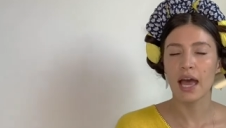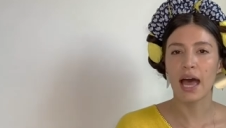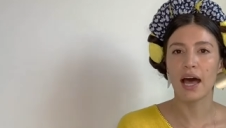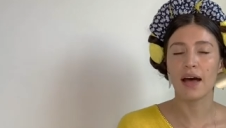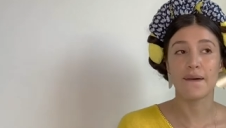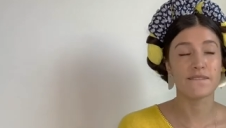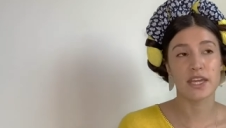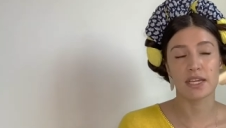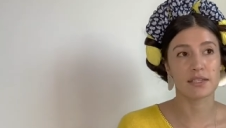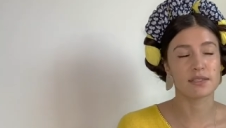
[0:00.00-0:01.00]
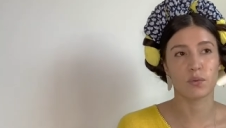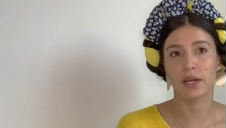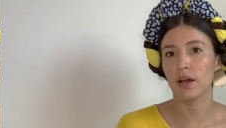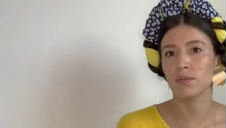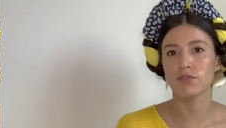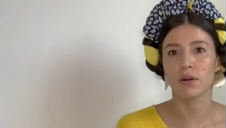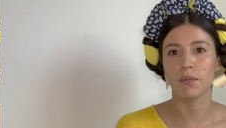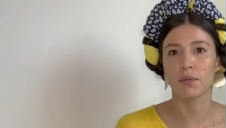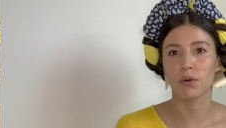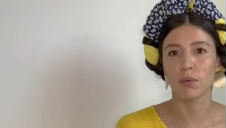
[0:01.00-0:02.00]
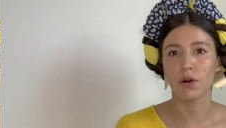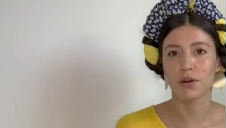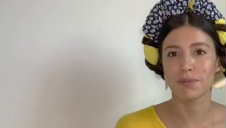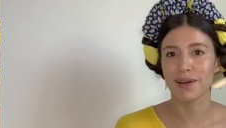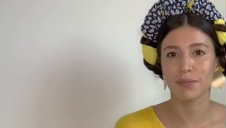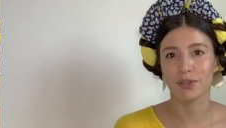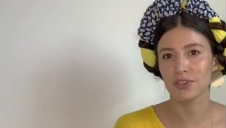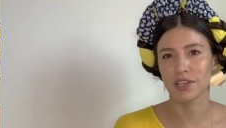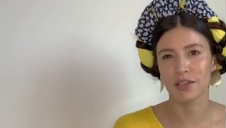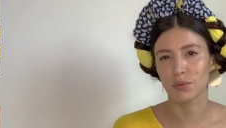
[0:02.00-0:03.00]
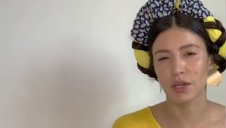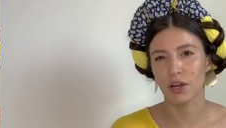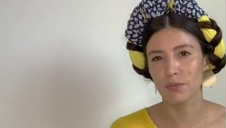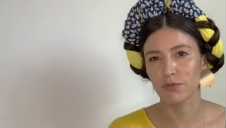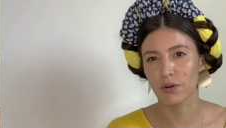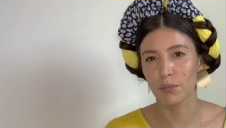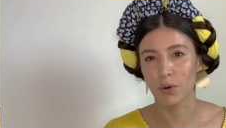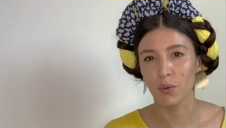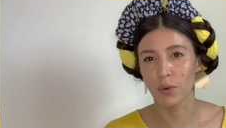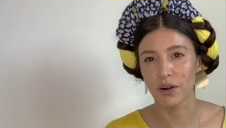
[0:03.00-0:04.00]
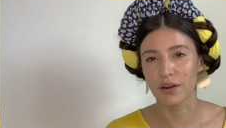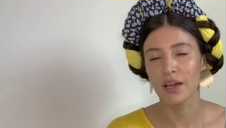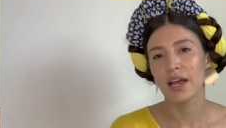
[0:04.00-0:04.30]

uh, because we come from everywhere, but yet we come from nowhere.